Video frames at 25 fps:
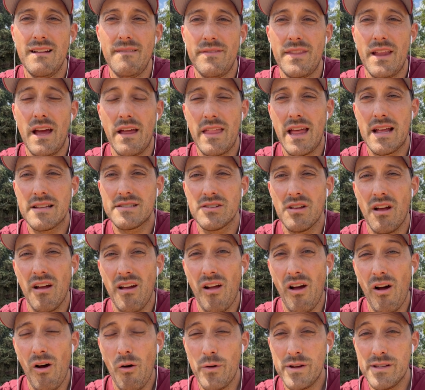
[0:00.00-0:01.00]
Now that's not
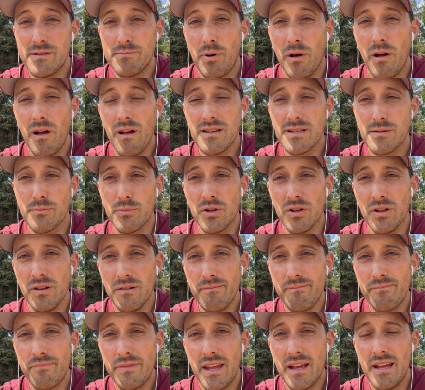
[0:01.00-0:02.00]
always possible,
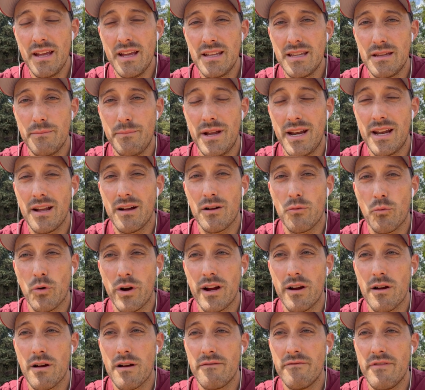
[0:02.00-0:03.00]
depending on where
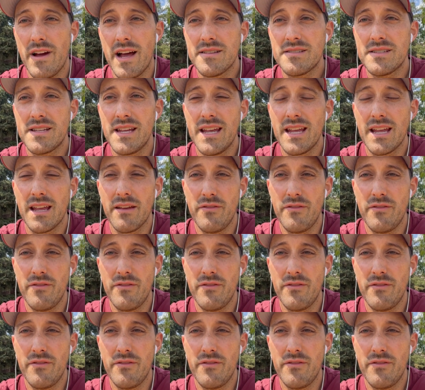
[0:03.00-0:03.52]
you're investing.